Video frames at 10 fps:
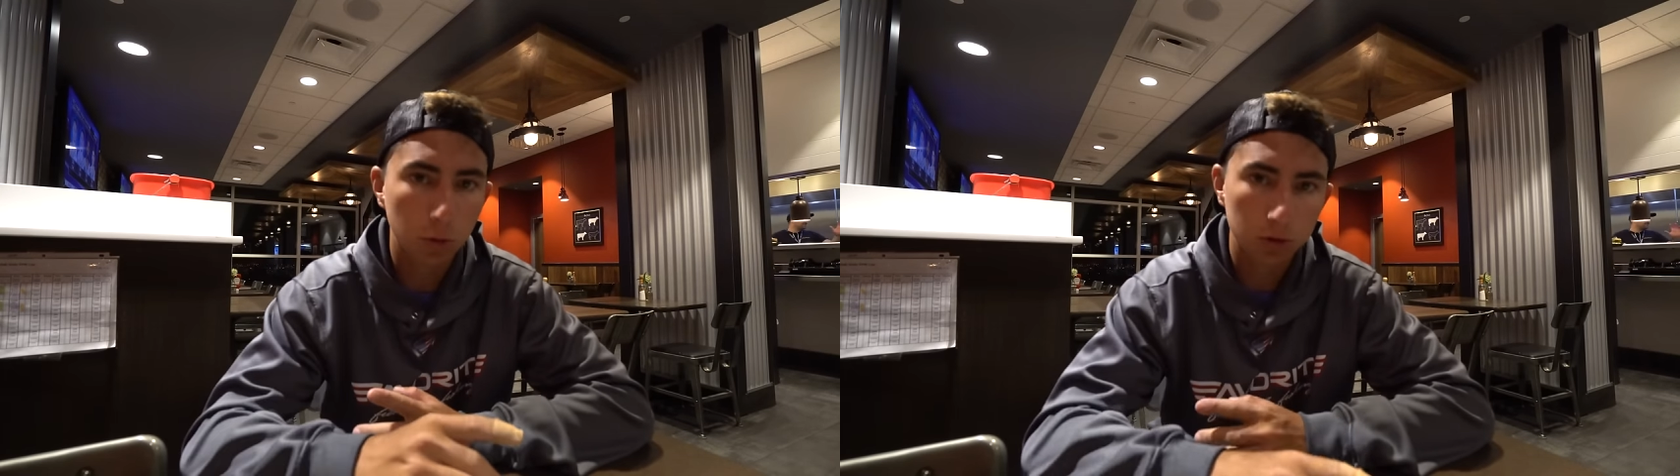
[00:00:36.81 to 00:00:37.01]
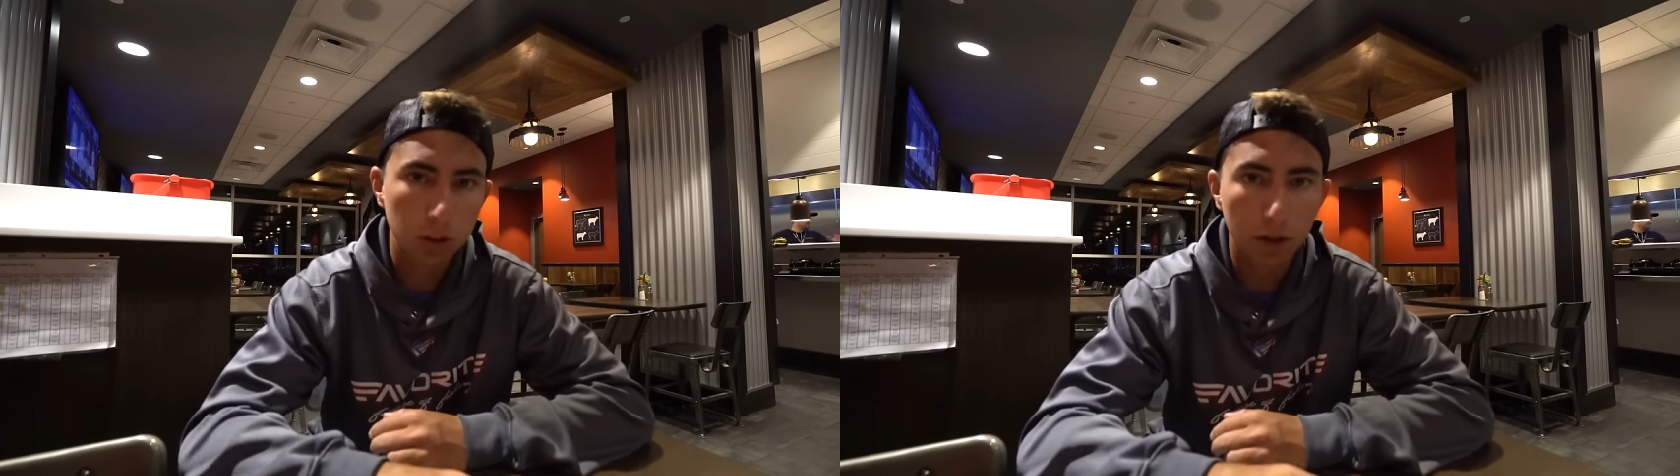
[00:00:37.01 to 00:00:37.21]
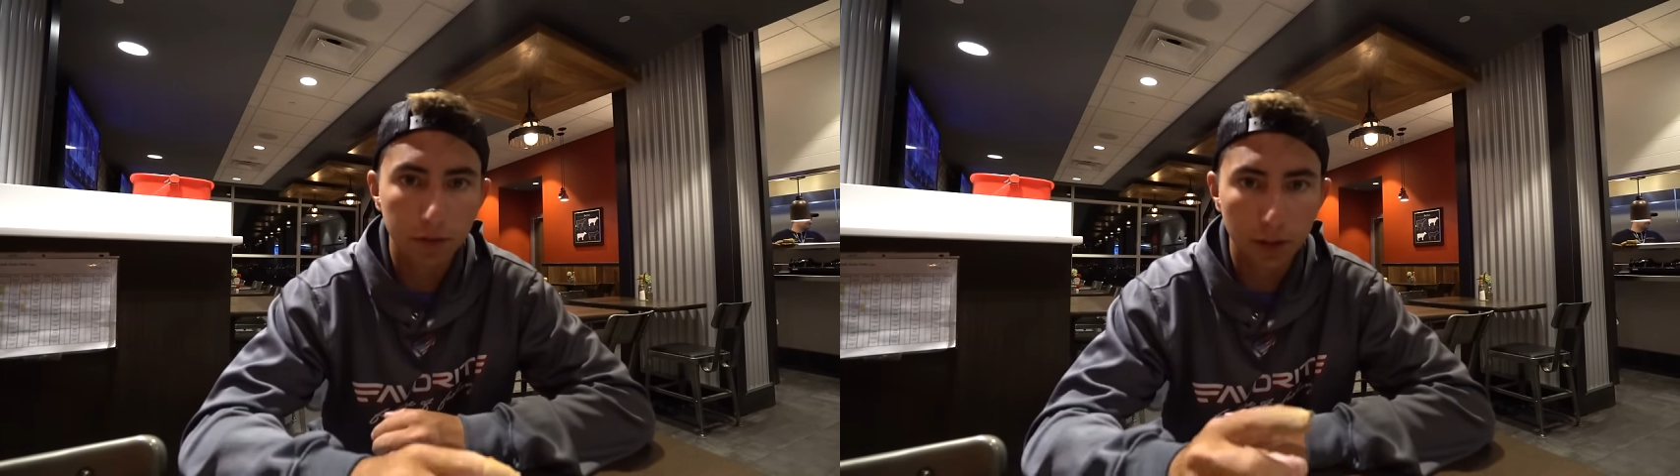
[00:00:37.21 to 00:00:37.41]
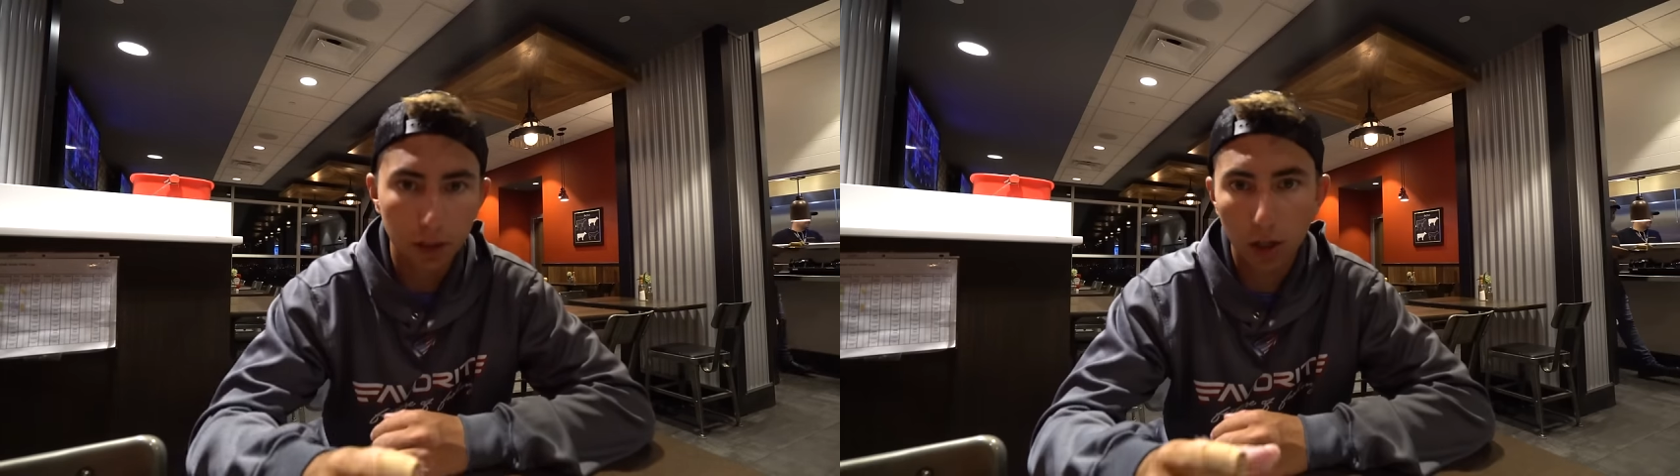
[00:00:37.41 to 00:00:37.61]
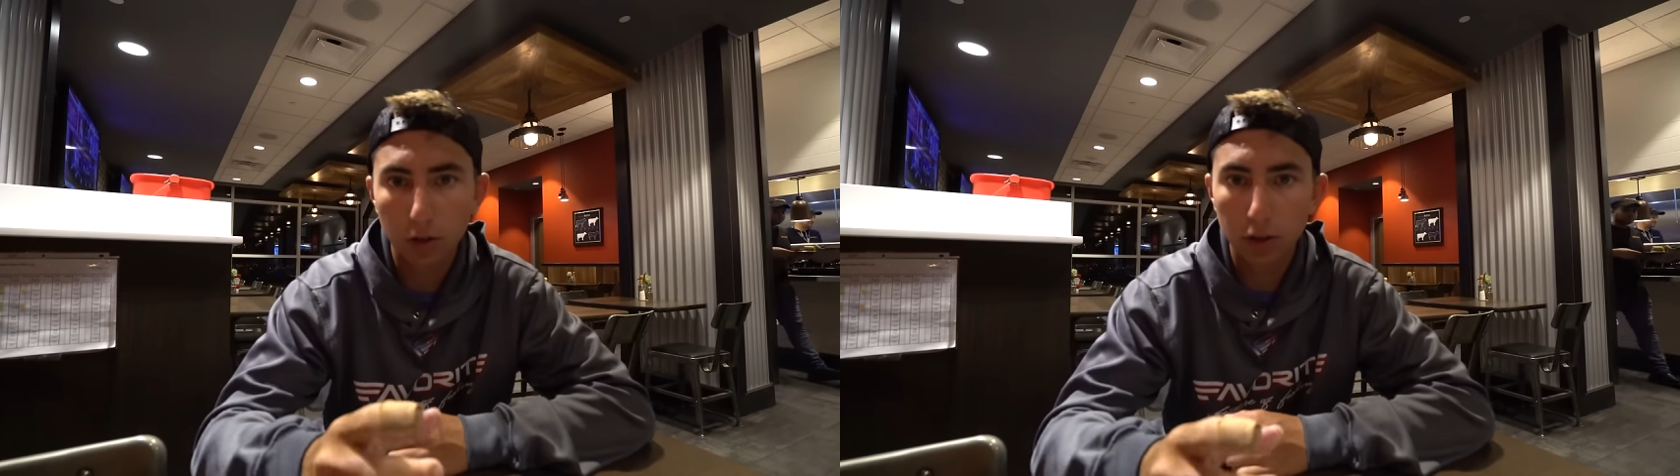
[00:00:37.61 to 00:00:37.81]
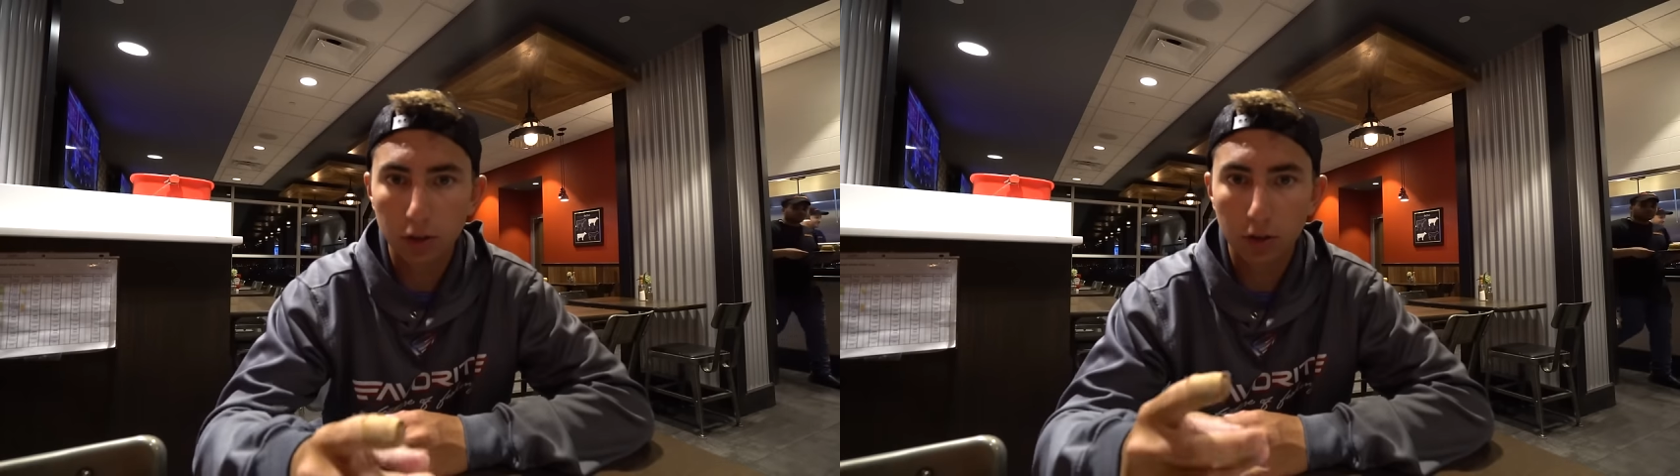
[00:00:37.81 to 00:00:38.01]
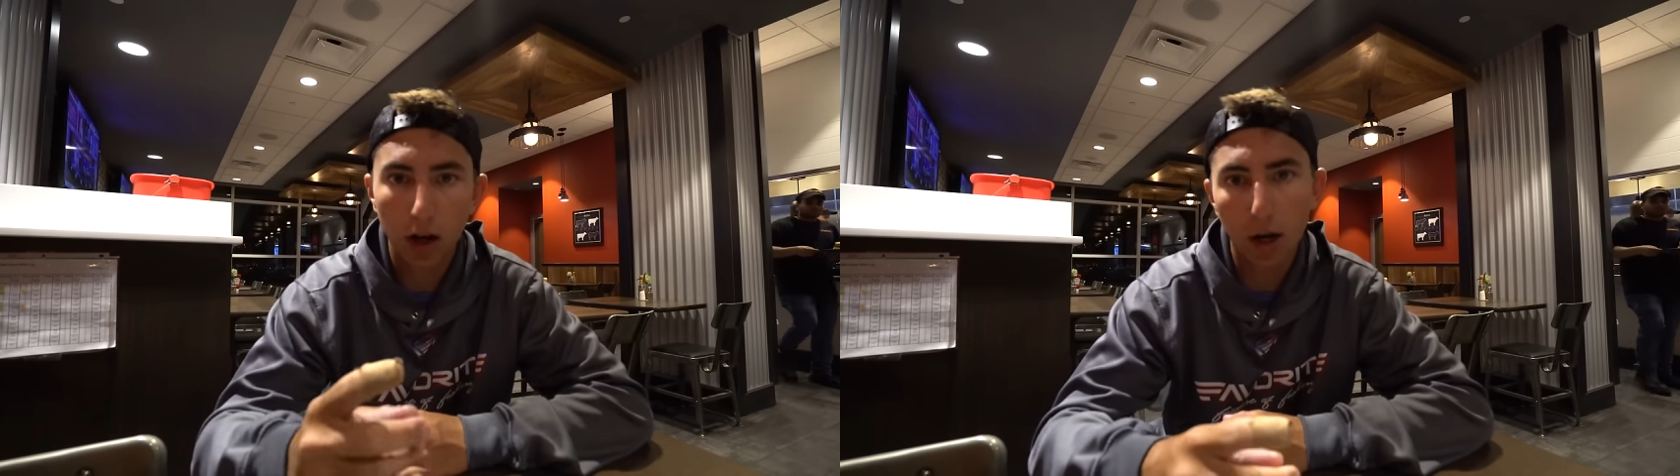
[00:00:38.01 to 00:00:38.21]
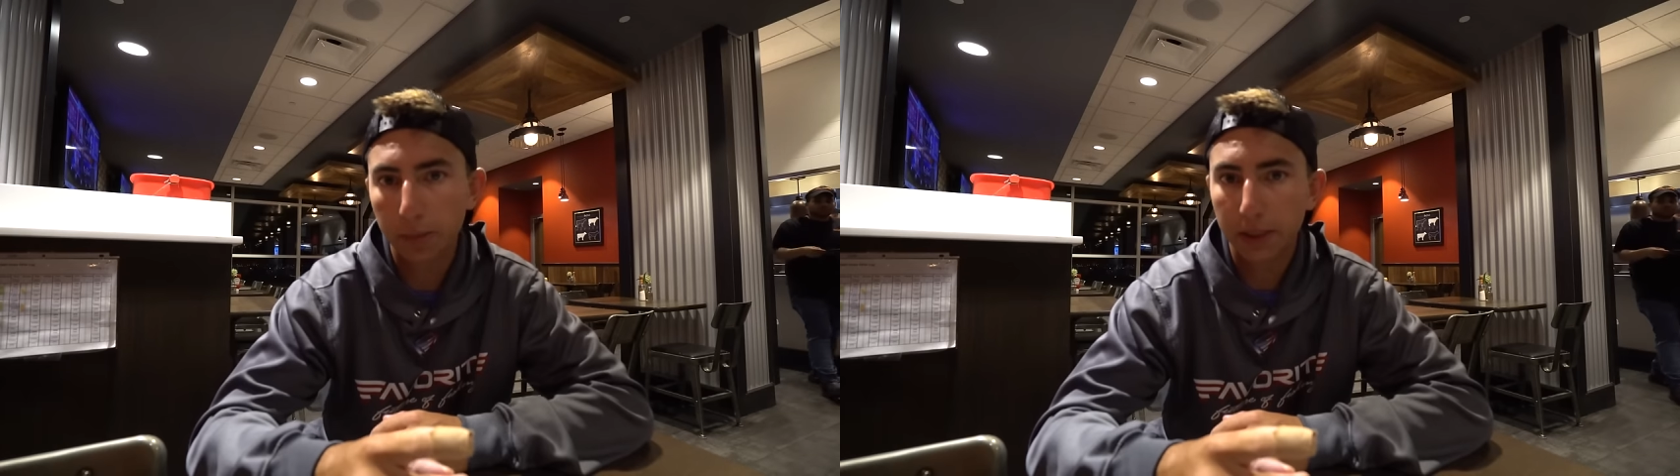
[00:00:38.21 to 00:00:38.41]
cool stuff with another dude
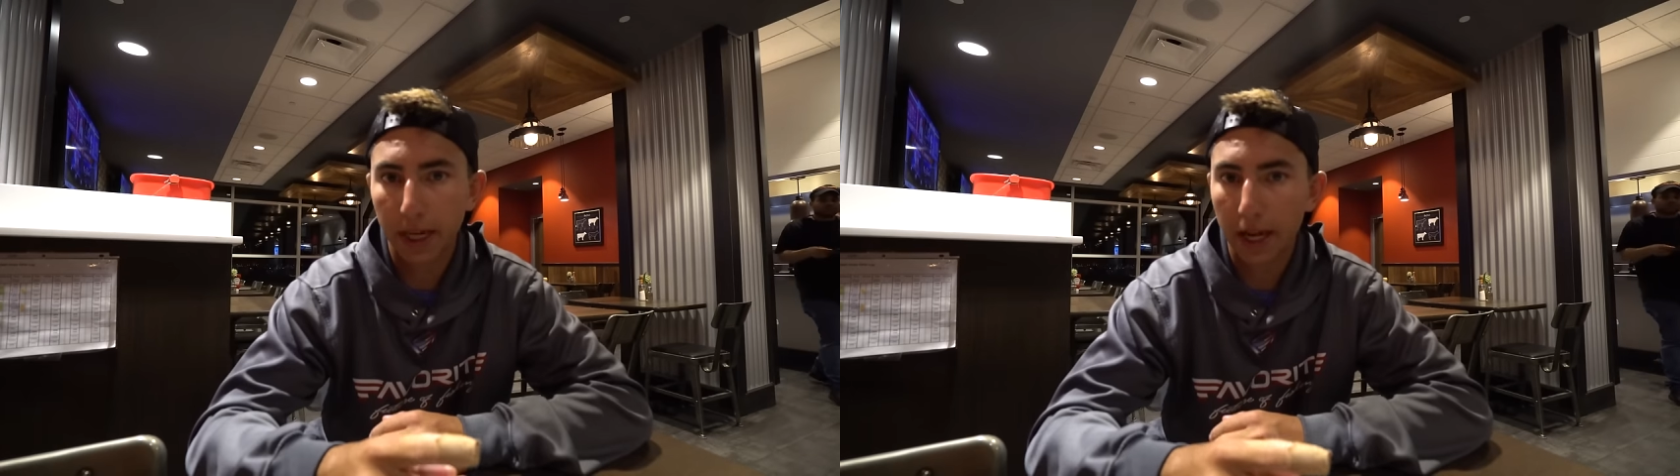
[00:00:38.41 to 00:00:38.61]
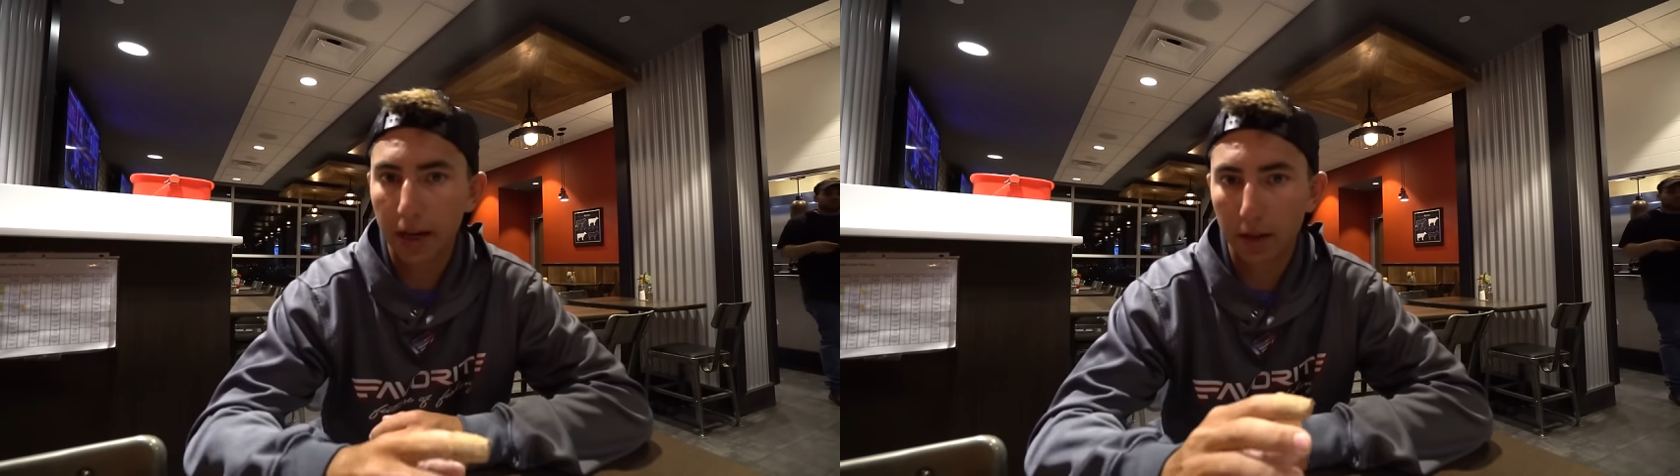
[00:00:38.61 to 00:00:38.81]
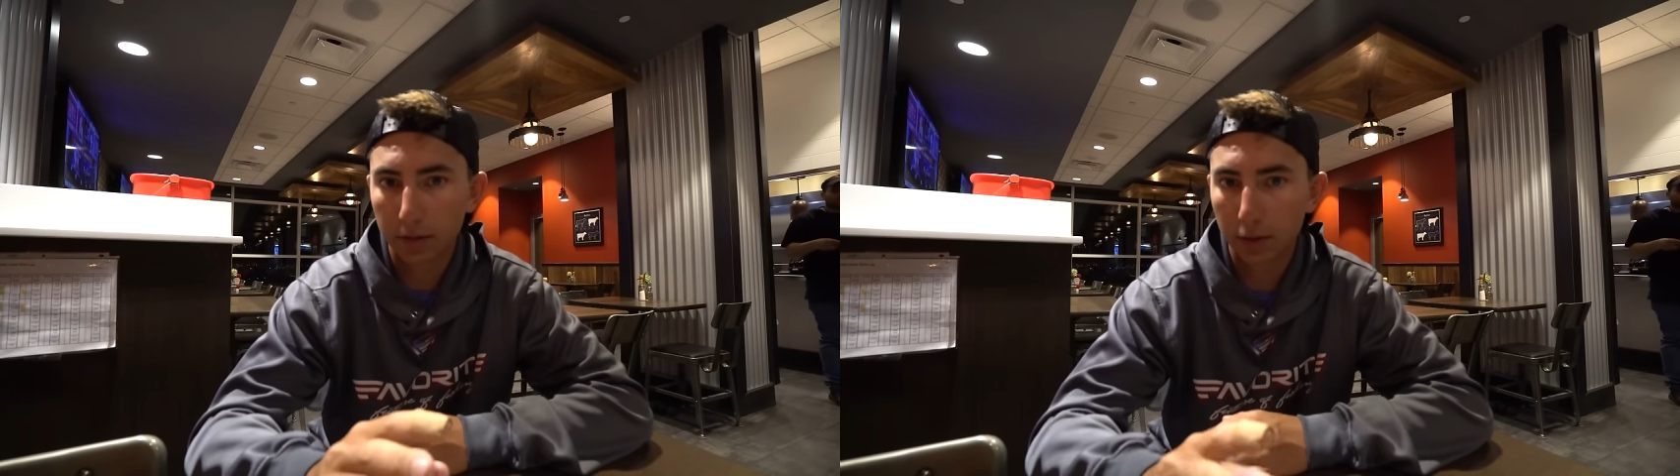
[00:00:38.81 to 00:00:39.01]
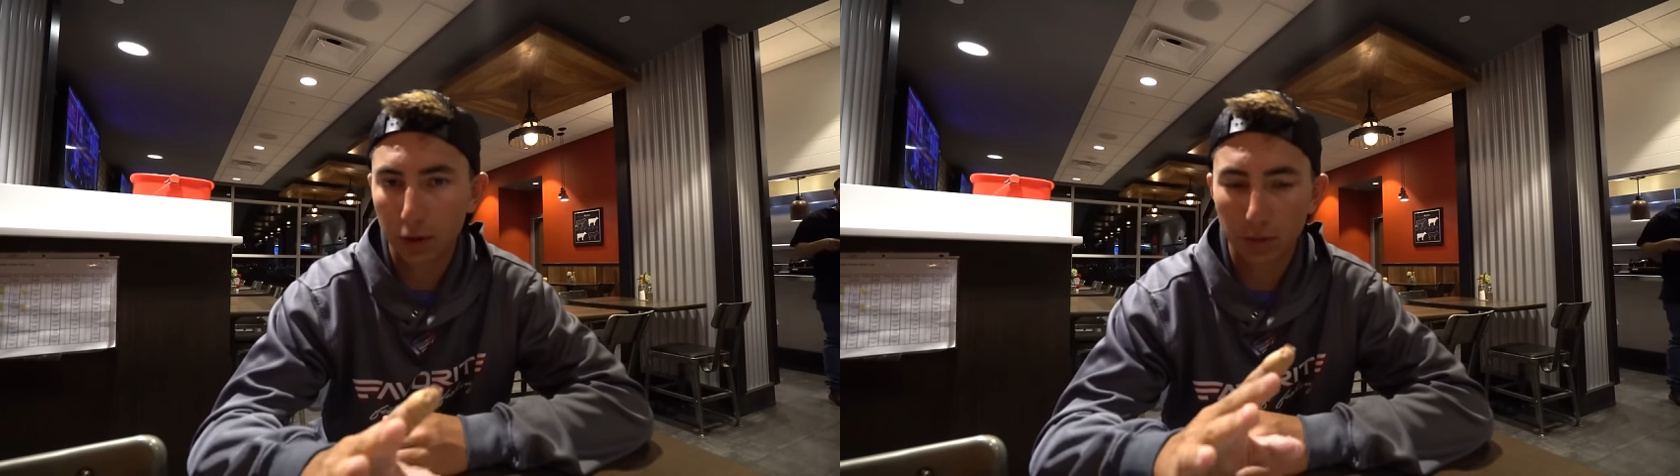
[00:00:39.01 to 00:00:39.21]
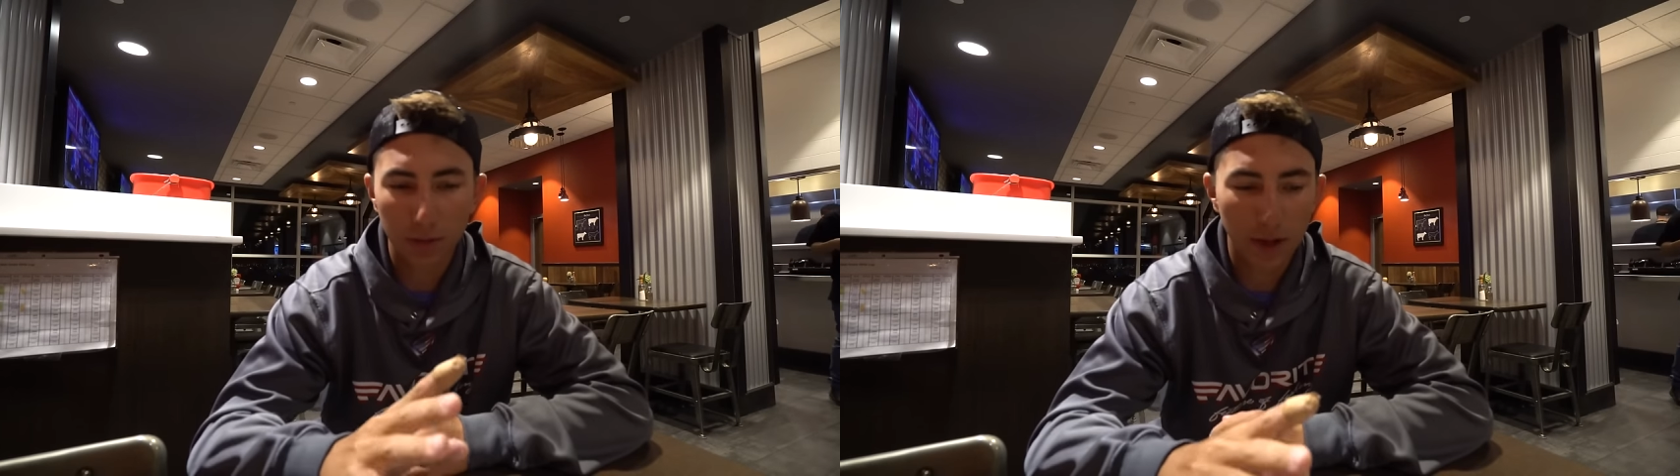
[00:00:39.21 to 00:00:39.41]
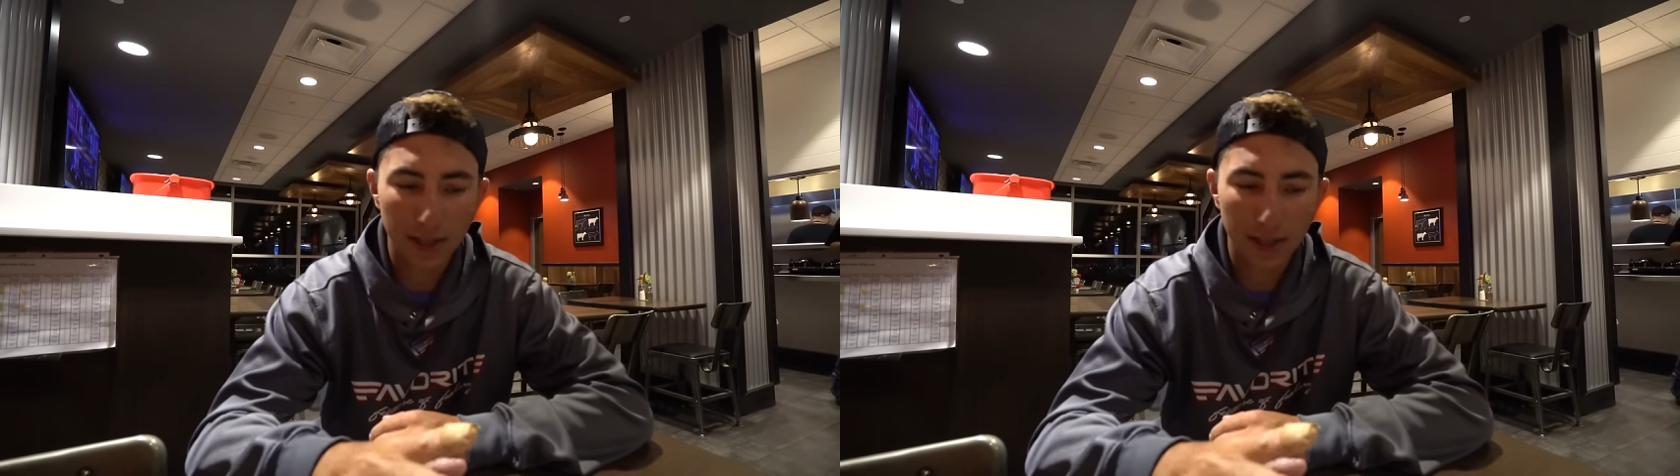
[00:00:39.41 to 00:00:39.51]
up in Canada for,